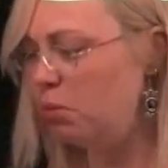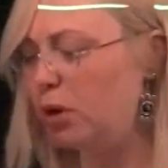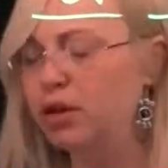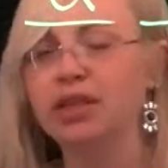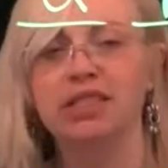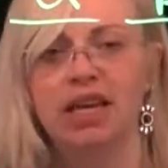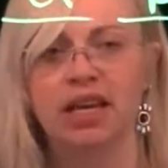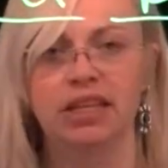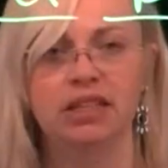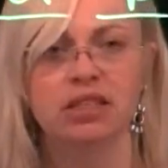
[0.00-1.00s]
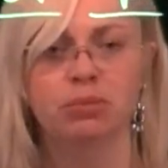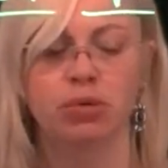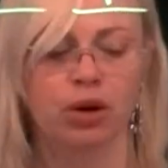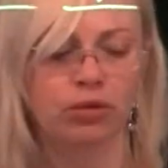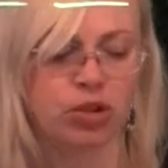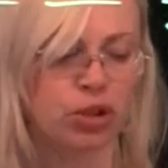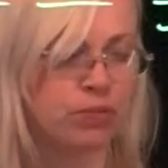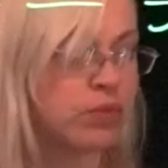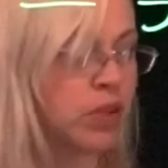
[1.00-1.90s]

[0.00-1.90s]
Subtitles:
percutaneous approach.